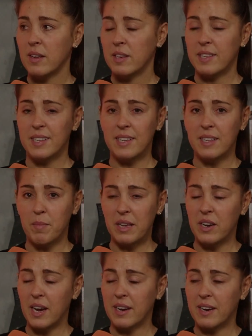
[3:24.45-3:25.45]
the season Man
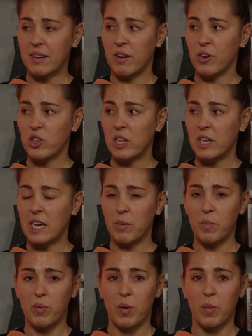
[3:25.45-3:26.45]
United had last year,
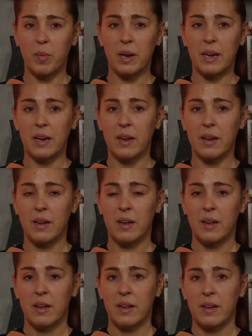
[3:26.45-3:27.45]
we probably
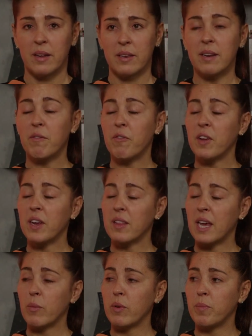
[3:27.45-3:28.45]
didn't think
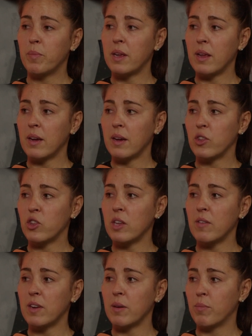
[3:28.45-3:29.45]
they would be
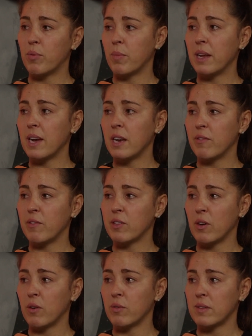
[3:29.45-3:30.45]
achieving and probably getting the
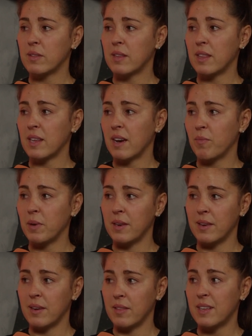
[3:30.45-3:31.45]
results that they have
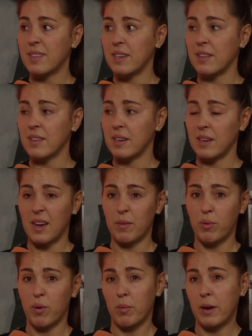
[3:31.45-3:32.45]
been this season, and
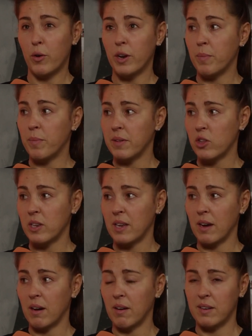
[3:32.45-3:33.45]
probably not in the position they
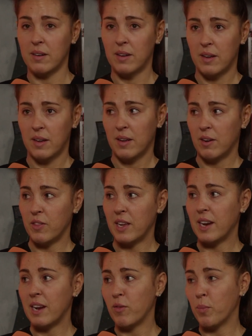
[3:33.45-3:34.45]
are. And look, they're
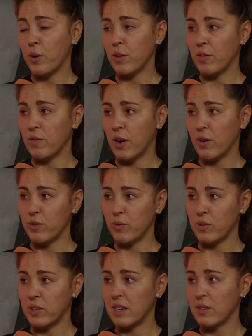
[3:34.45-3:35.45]
level points with Arsenal,
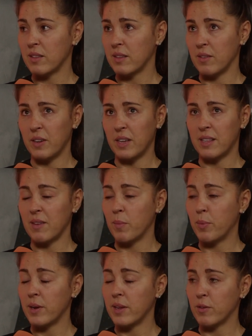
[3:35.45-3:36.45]
7
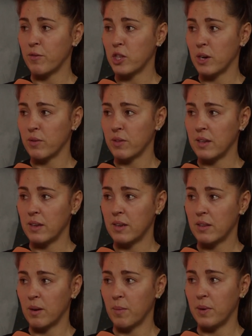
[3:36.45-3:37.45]
points off Chelsea,
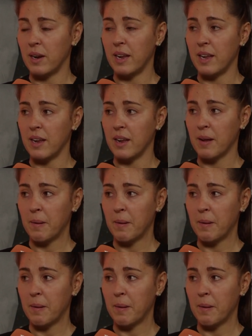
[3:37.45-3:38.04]
top of the league.